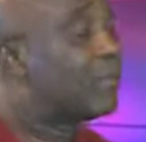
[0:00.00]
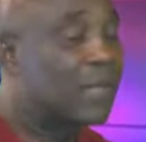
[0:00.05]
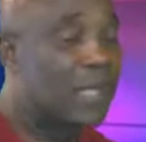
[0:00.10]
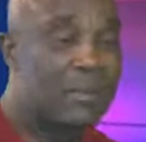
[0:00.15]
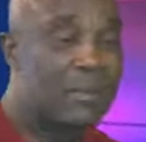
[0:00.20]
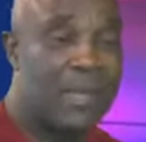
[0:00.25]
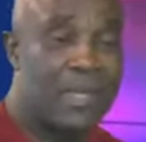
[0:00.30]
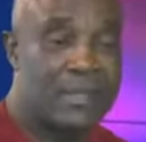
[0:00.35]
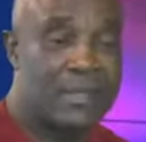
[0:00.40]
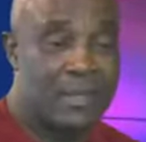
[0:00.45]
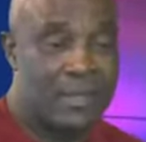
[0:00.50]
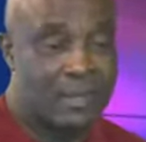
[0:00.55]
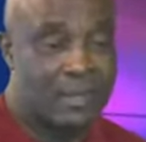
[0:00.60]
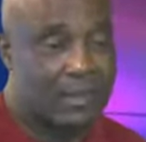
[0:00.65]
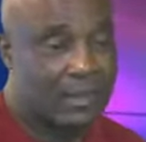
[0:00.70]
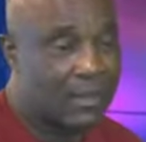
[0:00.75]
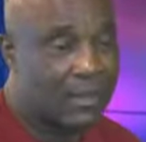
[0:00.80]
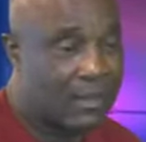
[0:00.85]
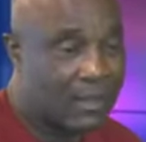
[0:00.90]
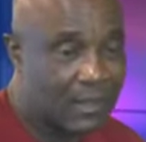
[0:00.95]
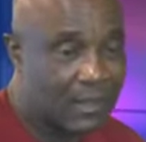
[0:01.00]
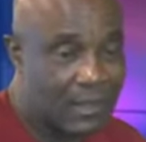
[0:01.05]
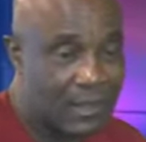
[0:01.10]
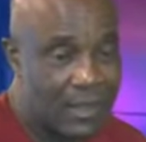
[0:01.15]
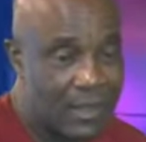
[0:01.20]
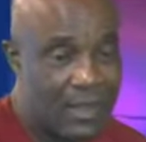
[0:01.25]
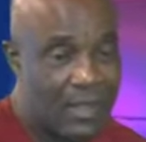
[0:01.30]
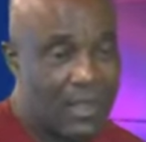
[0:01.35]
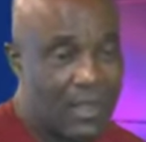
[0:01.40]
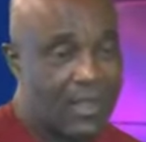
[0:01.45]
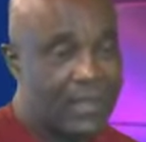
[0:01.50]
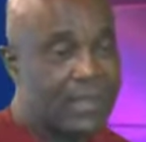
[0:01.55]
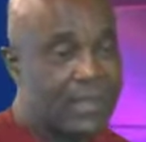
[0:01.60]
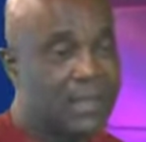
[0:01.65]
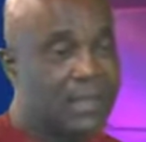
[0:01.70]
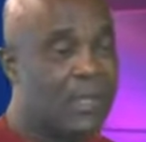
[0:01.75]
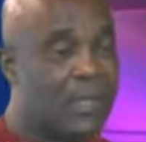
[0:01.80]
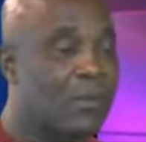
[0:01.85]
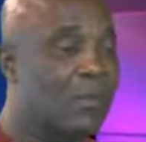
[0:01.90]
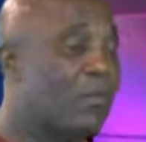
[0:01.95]
My dear, I
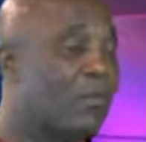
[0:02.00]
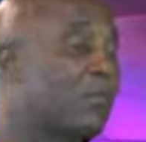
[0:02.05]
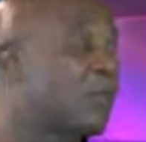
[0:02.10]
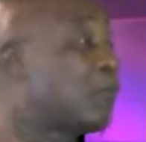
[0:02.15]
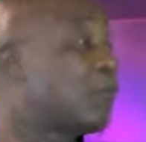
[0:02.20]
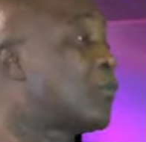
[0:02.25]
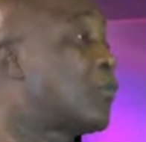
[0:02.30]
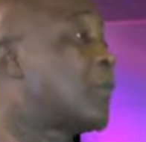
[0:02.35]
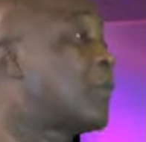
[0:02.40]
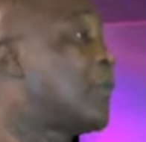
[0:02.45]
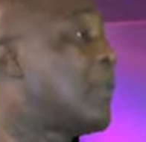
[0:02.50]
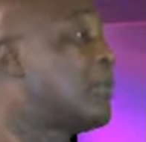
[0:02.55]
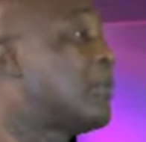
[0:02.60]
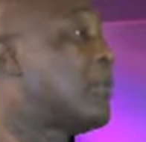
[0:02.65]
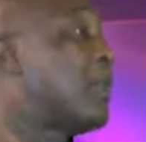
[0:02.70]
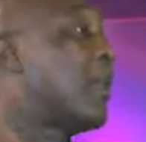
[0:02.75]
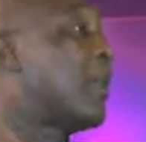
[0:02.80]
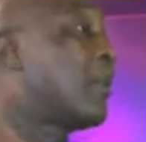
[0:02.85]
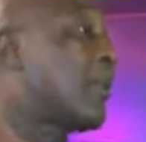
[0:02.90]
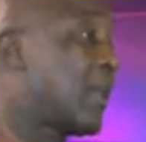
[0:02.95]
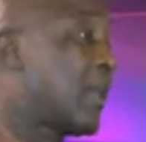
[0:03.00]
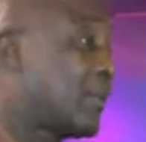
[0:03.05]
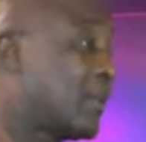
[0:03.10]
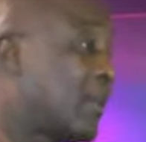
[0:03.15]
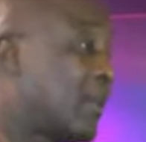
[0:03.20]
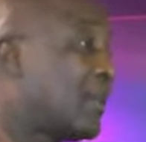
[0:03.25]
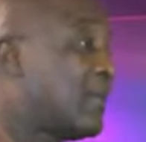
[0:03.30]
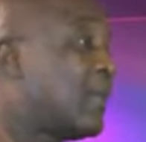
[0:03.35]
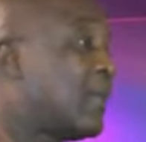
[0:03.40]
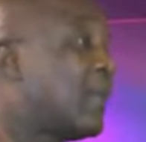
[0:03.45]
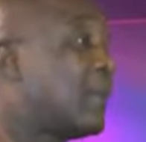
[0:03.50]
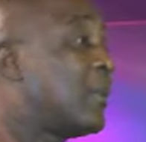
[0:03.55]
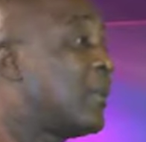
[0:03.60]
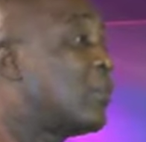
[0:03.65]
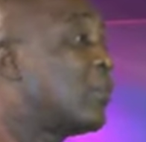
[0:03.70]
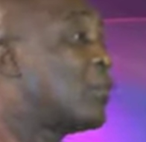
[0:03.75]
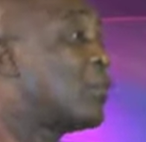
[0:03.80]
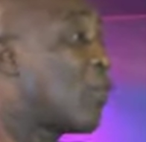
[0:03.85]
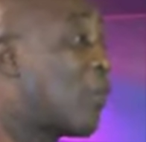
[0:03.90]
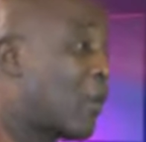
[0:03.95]
think we've just gotten it right.
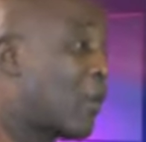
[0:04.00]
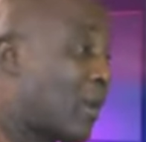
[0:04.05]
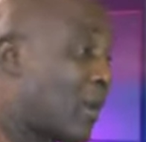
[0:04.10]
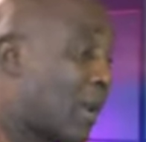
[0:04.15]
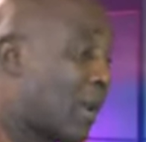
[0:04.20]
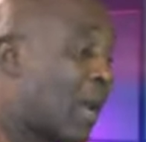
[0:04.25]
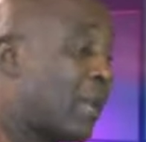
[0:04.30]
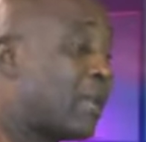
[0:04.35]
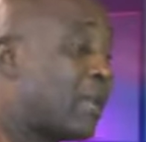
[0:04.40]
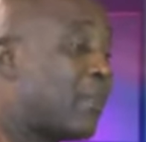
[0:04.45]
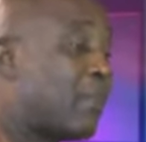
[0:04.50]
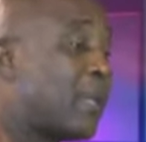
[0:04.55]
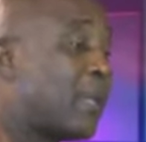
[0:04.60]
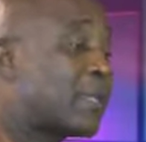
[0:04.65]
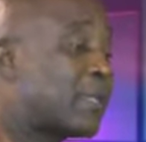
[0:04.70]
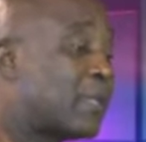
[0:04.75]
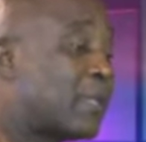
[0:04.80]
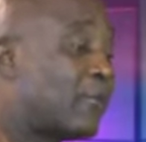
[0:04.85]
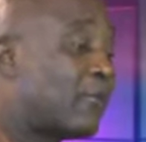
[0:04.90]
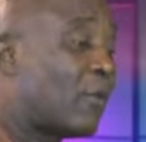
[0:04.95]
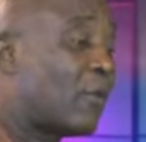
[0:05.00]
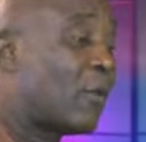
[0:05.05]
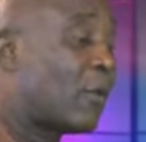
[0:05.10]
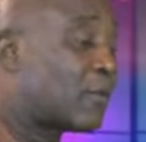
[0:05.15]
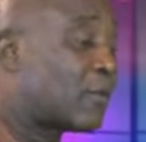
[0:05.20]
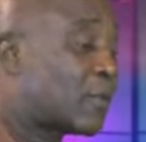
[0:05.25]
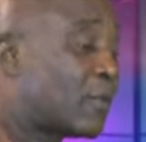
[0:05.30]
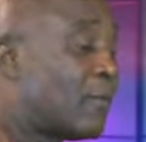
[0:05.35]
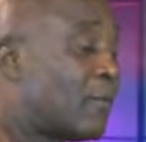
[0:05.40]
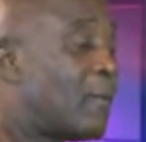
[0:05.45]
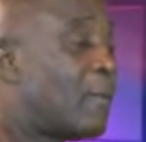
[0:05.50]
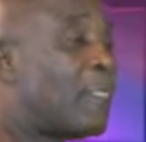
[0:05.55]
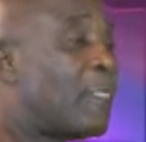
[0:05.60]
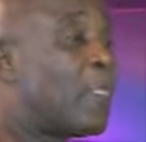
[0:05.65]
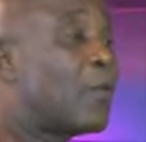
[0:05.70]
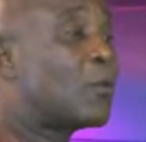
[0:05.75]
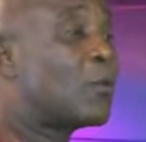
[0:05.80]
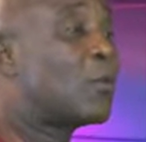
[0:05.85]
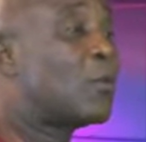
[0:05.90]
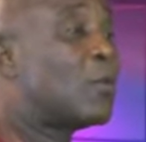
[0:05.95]
Wrong. And the best thing for us
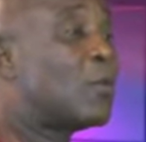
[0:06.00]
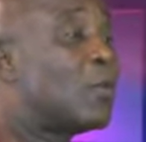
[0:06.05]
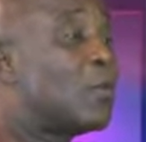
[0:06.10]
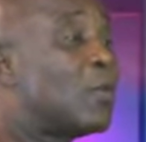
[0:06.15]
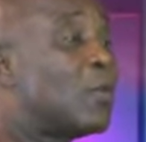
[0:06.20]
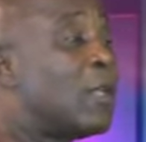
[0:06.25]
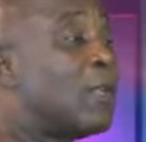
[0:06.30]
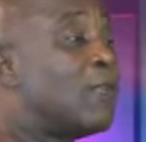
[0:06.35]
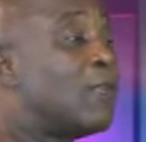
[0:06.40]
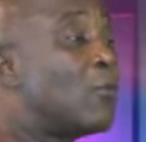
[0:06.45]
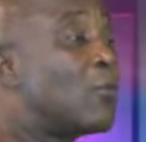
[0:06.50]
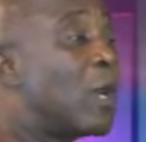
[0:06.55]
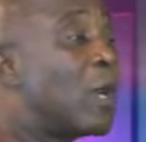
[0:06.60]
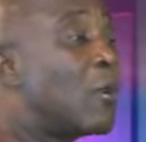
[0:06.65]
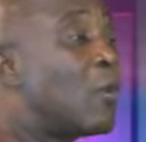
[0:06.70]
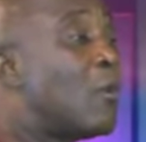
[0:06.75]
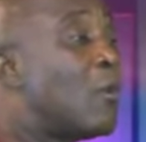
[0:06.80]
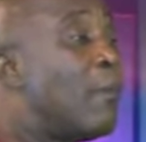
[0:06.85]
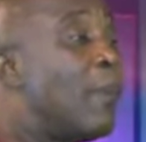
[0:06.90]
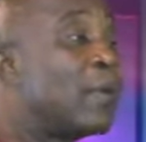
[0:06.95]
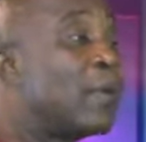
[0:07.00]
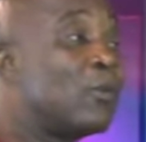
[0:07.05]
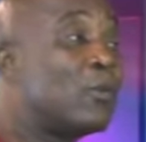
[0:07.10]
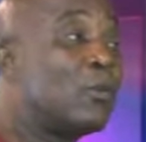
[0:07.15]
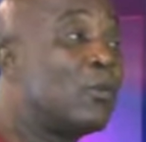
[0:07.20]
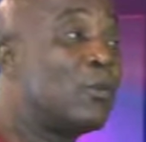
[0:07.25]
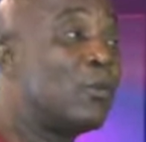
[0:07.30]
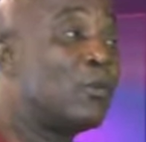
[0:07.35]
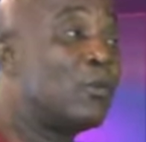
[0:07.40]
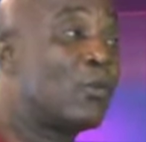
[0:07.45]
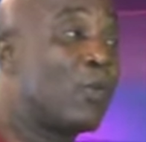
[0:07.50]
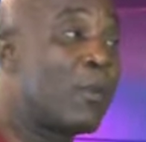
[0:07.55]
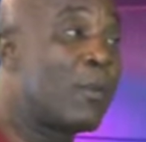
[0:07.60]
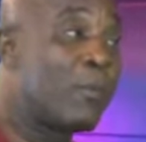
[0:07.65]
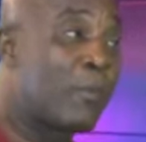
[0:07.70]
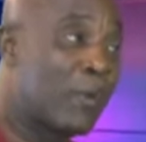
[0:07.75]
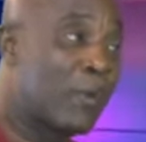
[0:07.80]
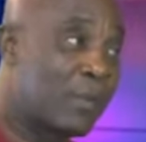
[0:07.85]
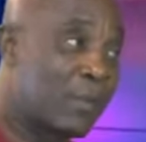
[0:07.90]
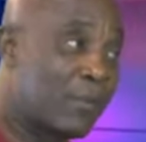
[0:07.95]
to, if we can go back to the drawing
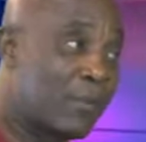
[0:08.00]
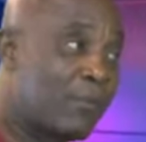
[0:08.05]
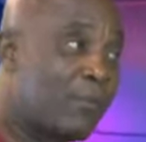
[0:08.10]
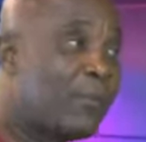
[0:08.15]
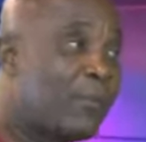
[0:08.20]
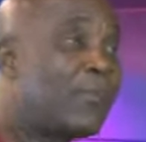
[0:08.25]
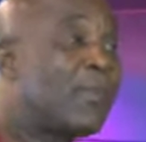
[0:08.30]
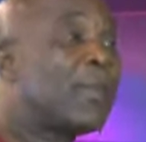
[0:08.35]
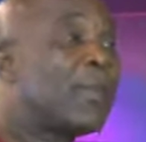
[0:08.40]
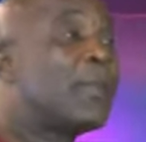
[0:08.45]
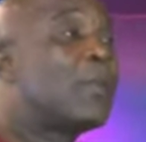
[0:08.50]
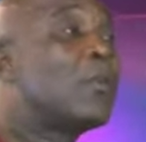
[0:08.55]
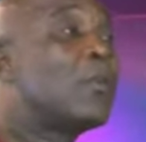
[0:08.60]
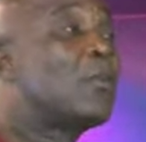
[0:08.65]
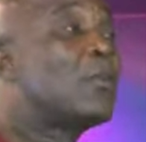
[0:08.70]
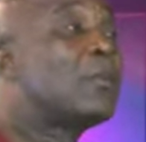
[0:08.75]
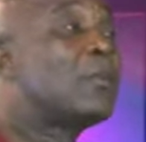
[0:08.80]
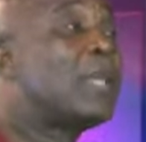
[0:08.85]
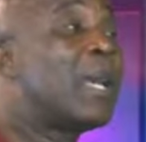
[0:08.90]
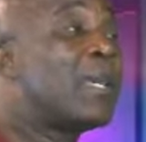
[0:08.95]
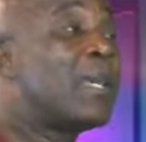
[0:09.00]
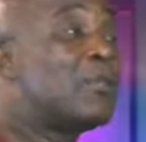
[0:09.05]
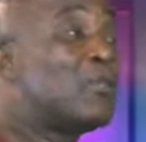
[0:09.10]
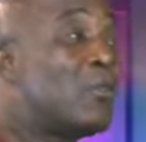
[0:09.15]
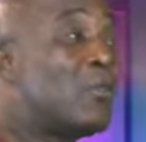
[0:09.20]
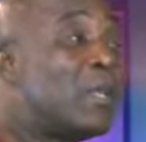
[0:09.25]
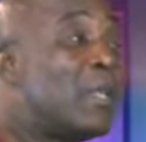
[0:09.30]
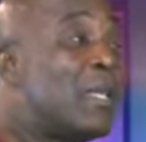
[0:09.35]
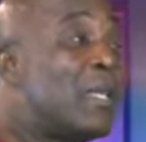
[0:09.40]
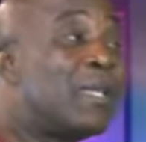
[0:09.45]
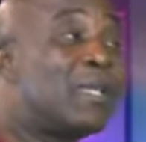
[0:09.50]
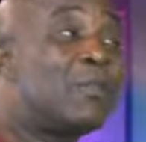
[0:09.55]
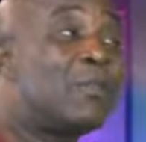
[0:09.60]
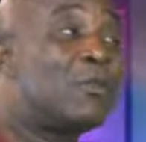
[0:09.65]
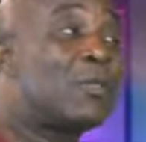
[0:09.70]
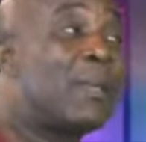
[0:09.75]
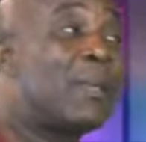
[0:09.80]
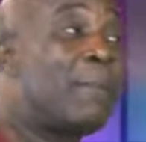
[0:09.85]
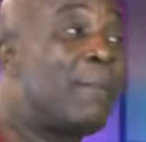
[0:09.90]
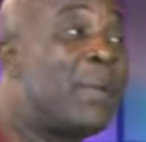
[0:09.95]
board, that zoning is
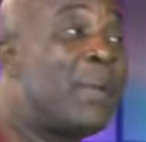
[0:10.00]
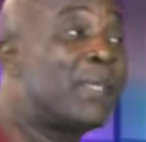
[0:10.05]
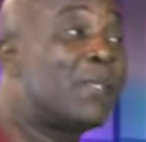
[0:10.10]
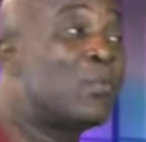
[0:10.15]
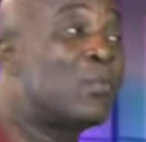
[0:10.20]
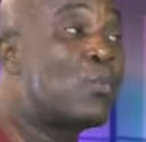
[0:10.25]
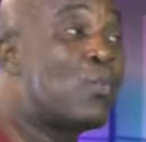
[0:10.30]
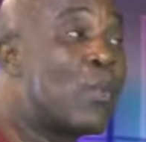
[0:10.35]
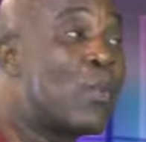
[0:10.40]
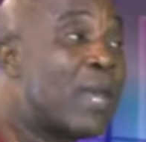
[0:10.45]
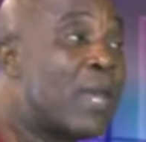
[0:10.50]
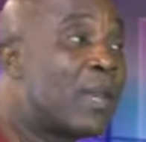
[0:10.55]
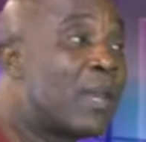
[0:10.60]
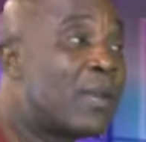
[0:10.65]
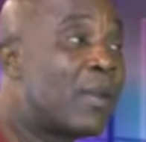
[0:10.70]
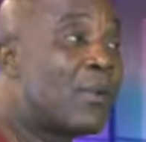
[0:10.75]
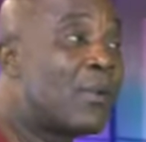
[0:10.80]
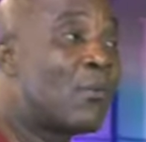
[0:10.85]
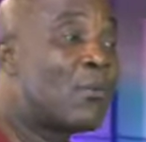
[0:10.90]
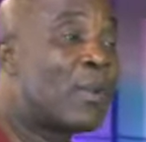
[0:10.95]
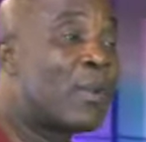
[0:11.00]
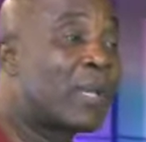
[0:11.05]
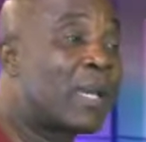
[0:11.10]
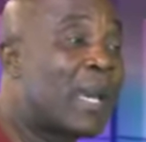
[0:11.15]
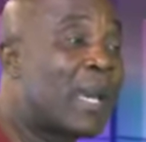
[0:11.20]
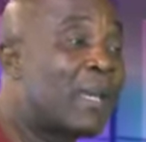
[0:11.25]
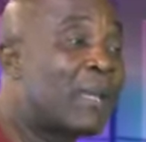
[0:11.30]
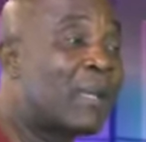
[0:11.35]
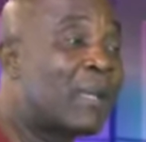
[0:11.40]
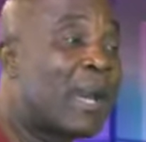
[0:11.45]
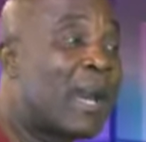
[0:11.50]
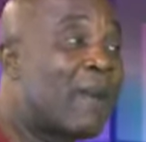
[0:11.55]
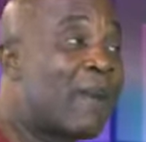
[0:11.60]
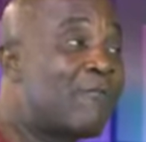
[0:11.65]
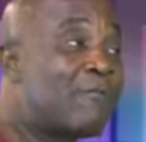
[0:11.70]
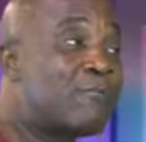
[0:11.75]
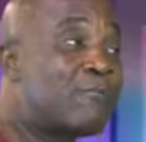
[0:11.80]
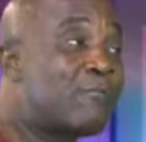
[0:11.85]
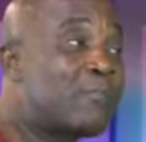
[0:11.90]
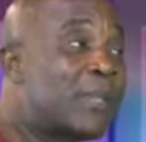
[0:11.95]
just the best way we can have
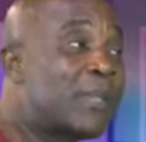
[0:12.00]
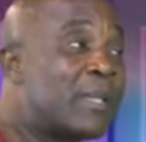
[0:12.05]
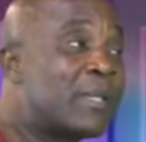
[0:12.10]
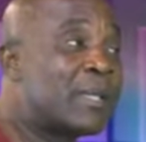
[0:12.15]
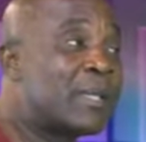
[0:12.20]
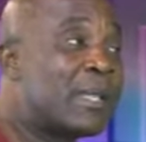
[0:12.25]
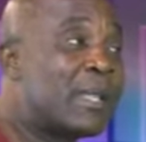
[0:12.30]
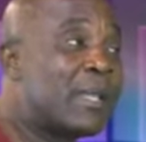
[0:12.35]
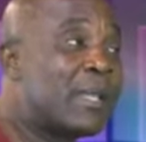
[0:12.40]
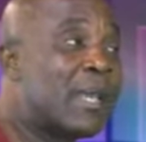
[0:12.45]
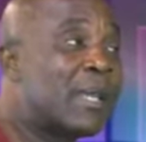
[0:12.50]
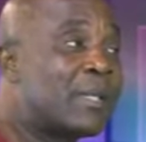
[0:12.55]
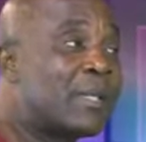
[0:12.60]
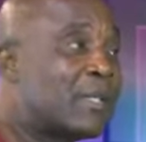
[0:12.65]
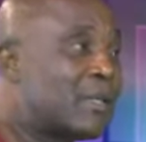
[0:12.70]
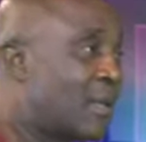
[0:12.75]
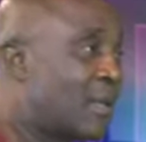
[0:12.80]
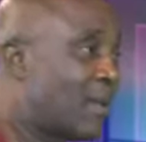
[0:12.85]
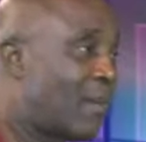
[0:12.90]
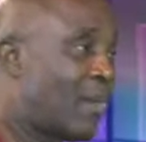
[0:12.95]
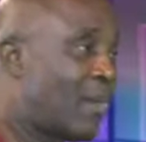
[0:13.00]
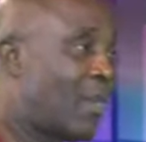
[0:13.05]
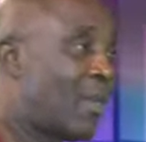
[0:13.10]
peace in Nigeria.